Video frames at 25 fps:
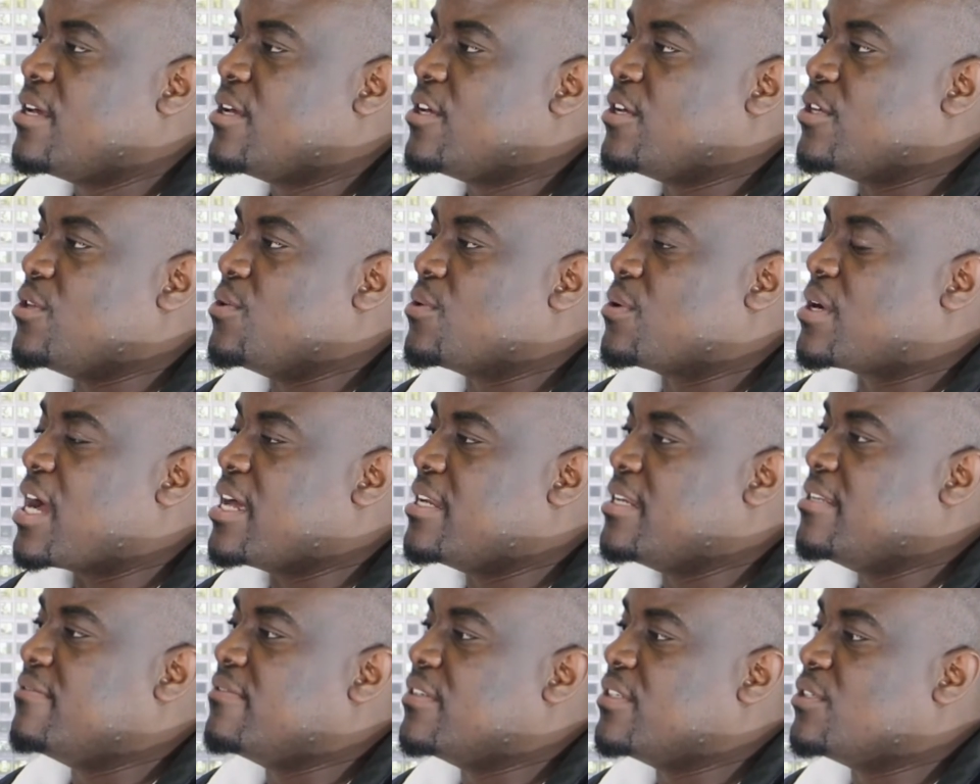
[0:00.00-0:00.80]
Yeah. You
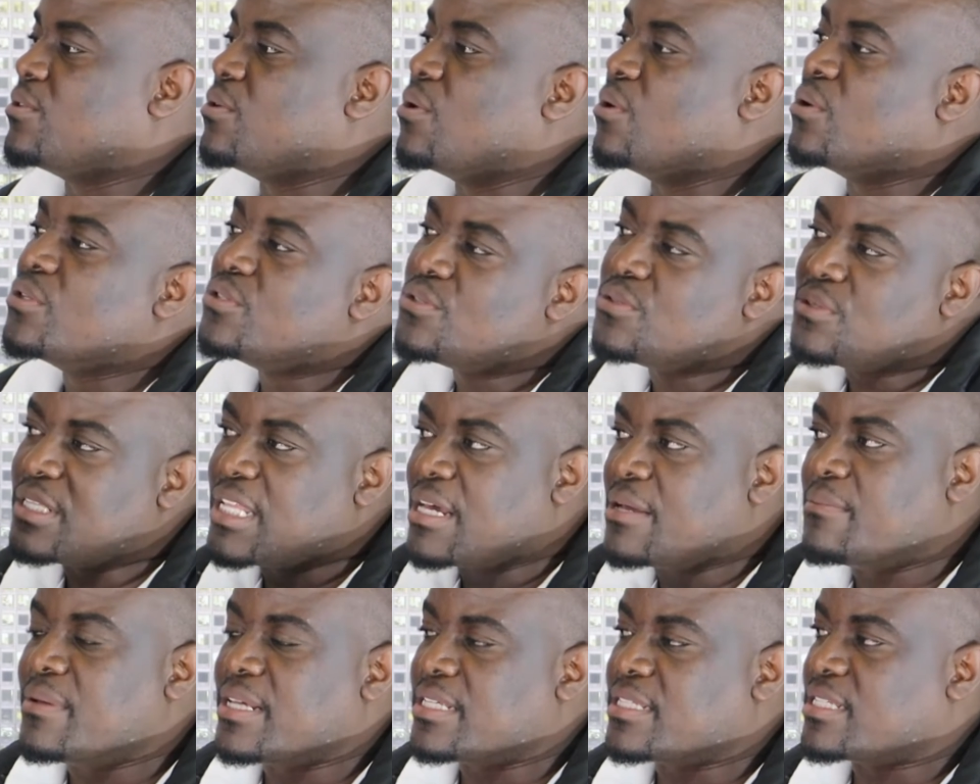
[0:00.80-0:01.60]
can't even go to
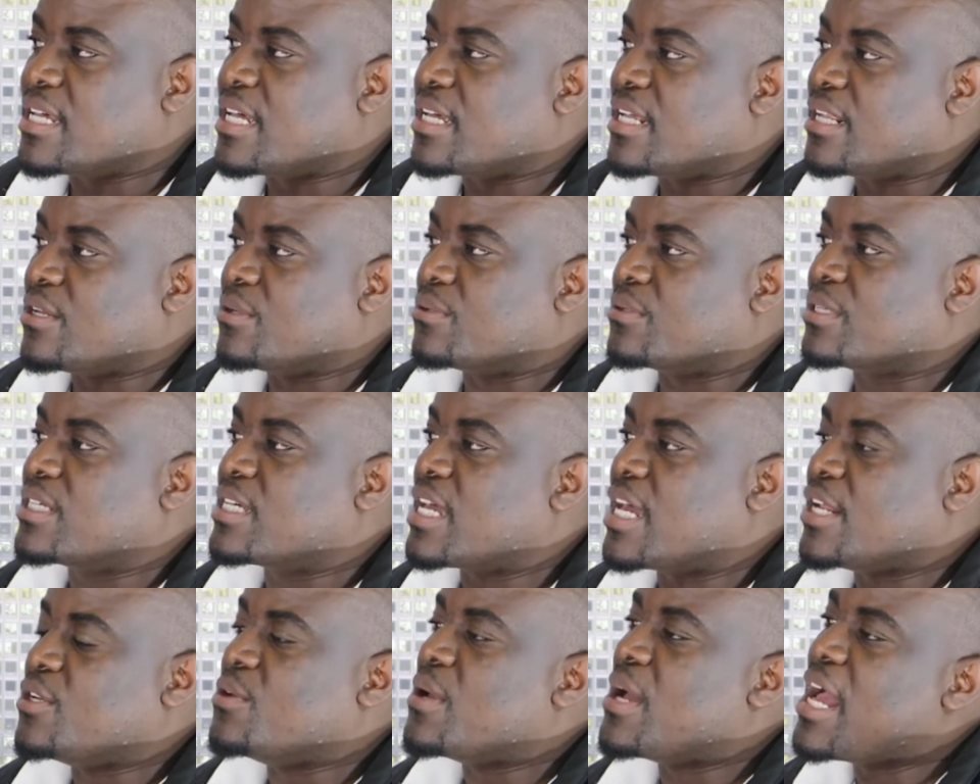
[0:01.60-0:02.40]
them and say, look,
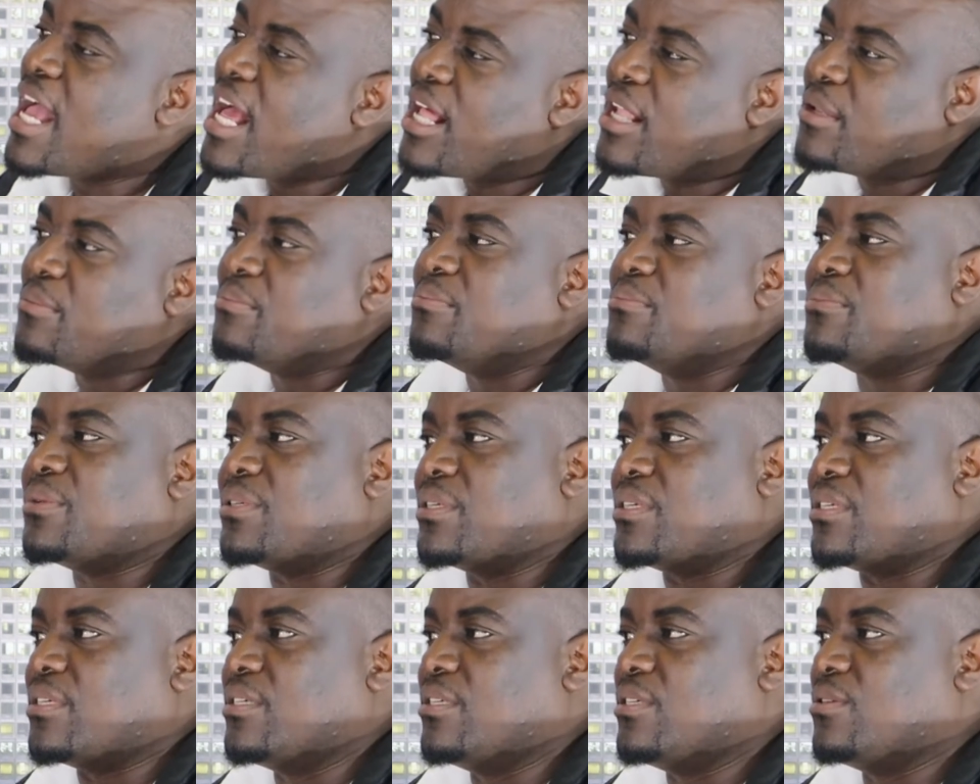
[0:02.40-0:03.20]
I need help
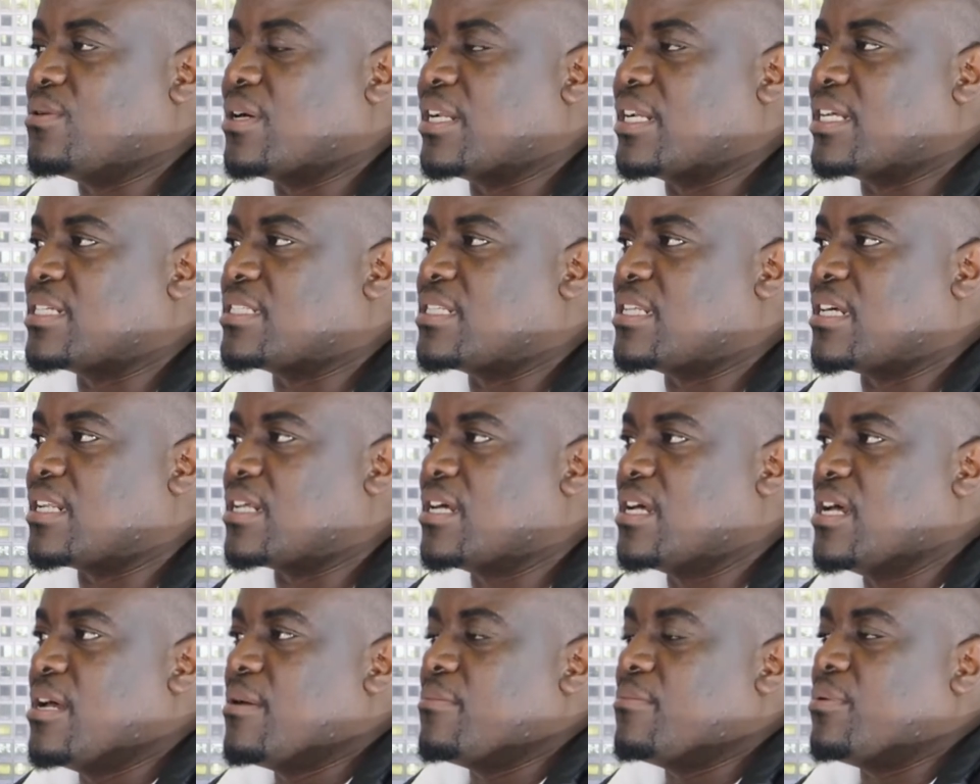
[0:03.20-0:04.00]
this. You
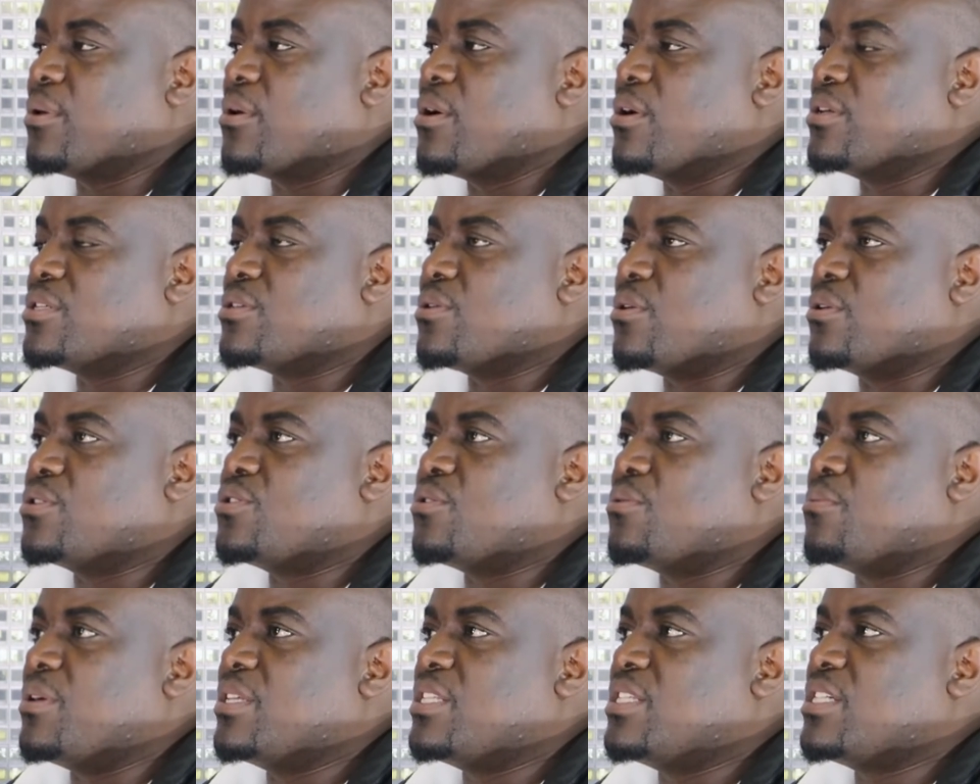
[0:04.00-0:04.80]
understand? Yes. Because
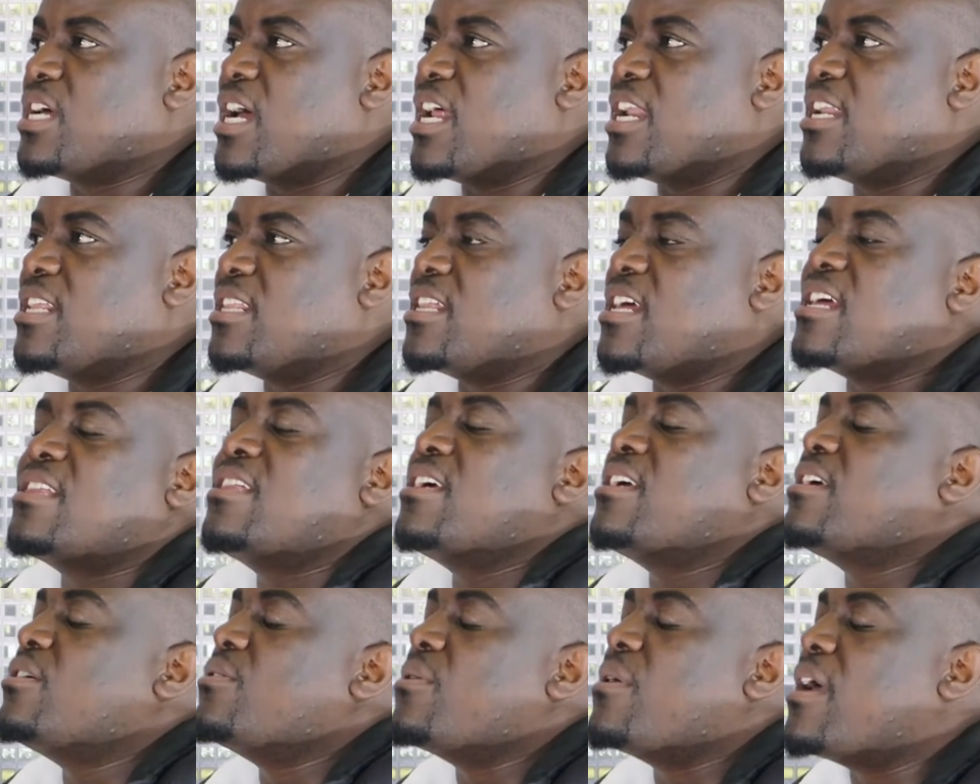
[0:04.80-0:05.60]
automatically they
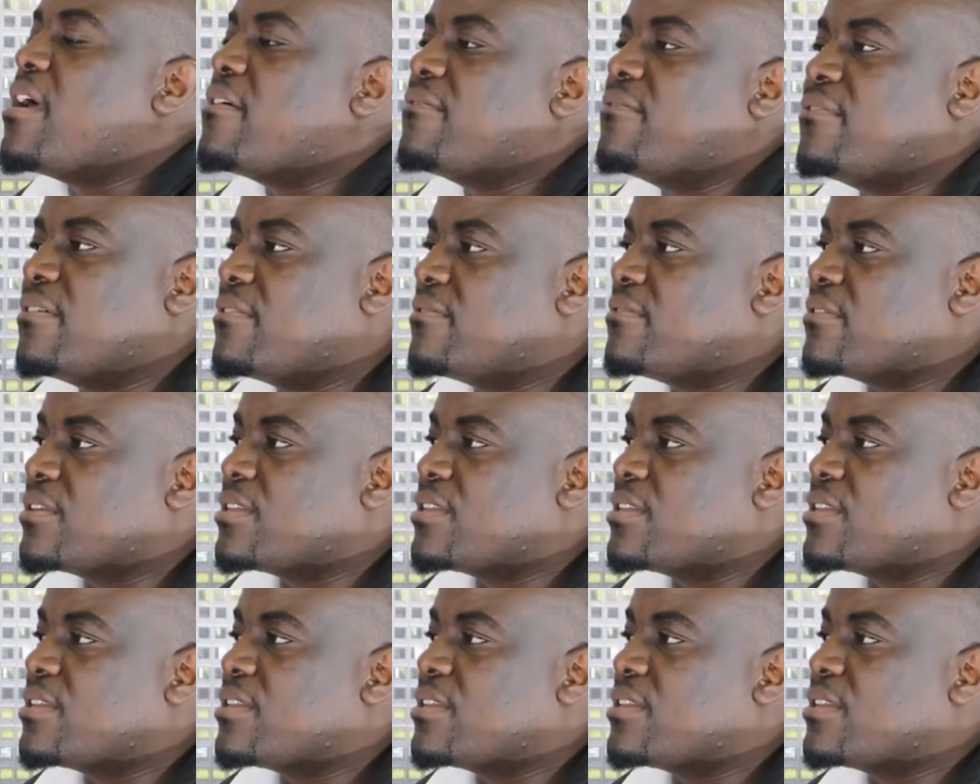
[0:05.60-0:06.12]
think you have everything.